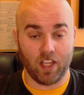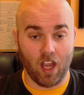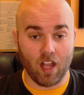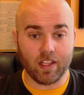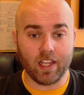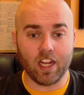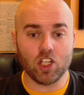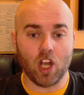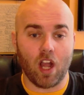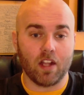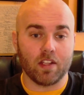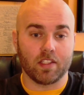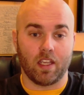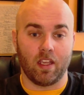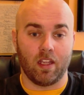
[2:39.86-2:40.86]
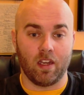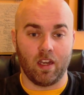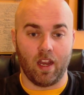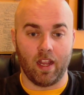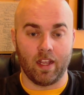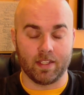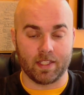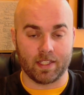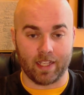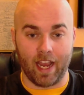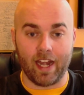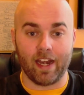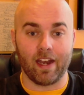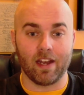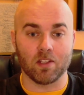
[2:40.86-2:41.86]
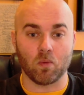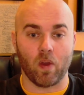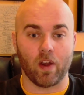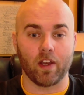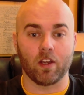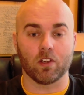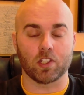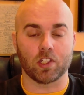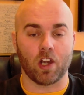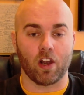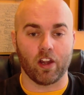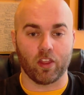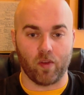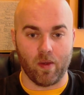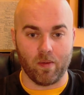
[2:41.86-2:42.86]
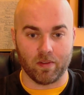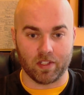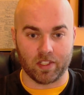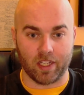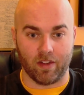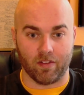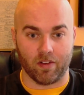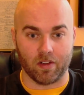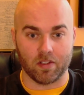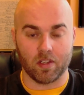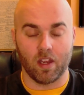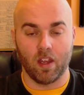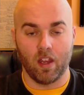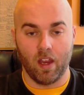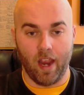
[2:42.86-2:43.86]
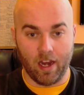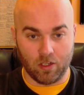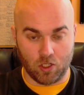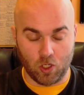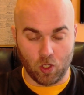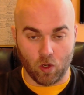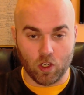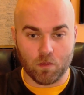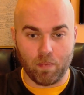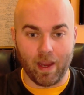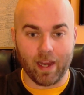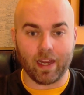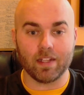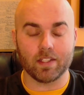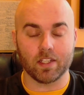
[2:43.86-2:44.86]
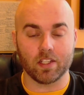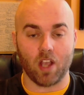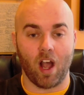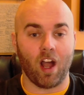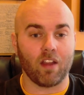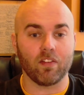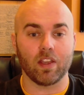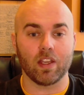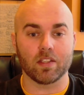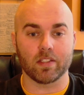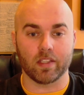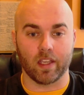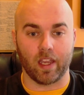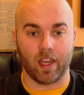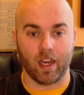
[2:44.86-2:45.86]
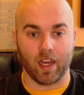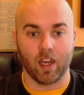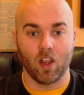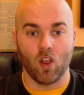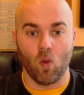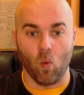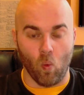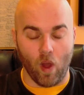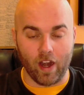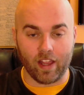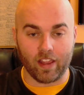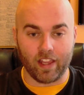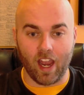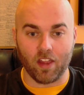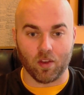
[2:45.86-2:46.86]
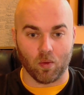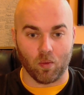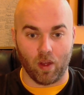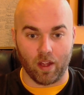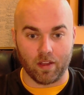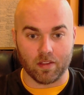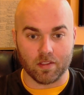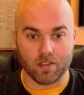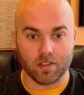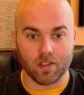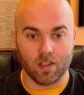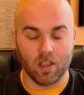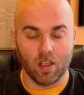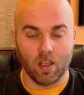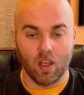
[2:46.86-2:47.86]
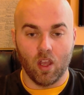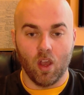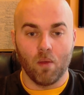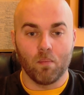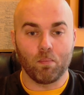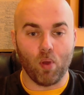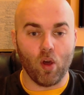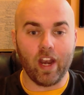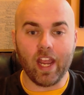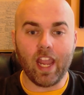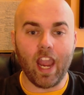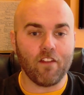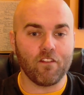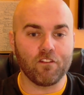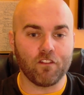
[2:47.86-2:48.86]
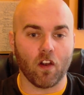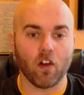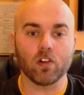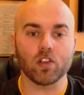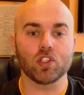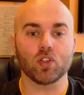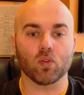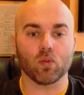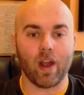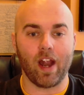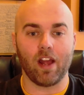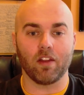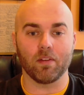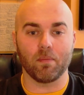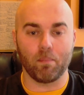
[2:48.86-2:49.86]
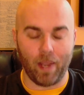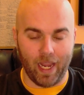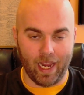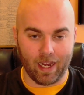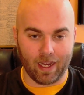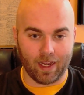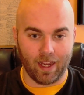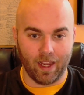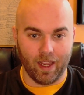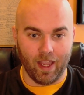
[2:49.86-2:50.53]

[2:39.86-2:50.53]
Diontae Johnson is slated as one of your starting three receivers, and George Pickens is obviously one of the other ones. Putting a first-round pick